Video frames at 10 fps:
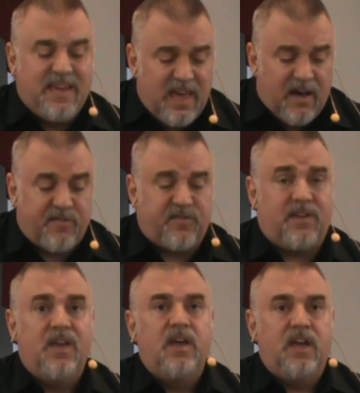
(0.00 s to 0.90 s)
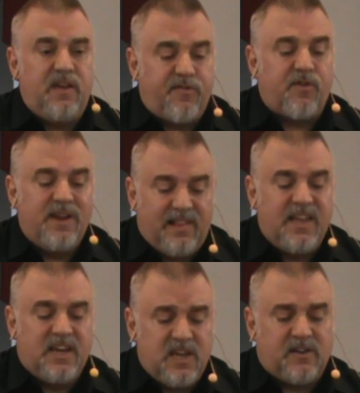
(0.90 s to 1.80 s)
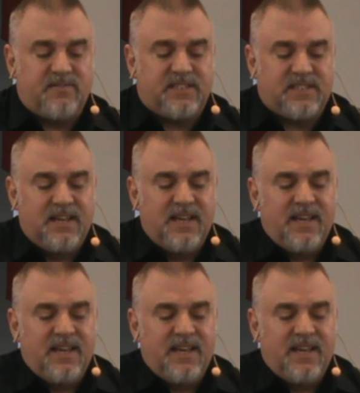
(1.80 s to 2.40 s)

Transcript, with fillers: gift He freely gives.